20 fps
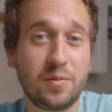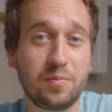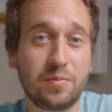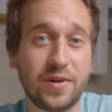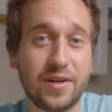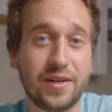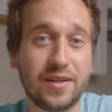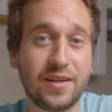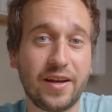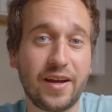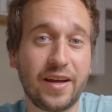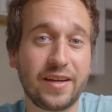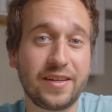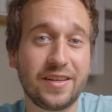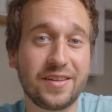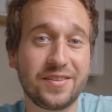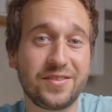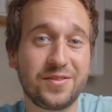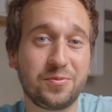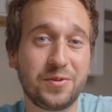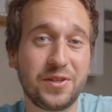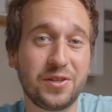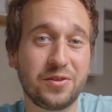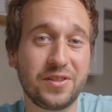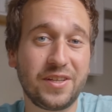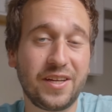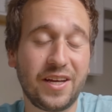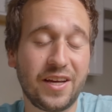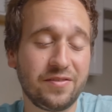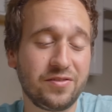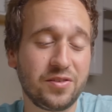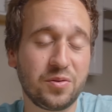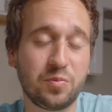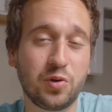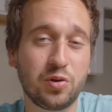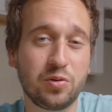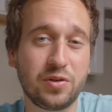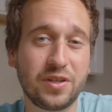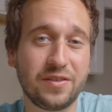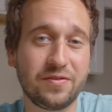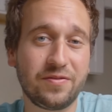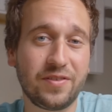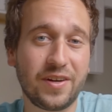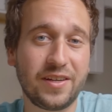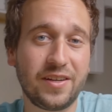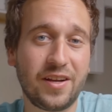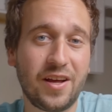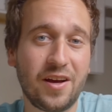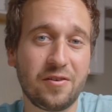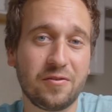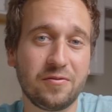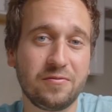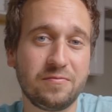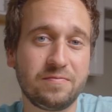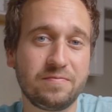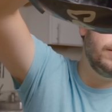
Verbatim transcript: but I guess we only have to brew it and find out.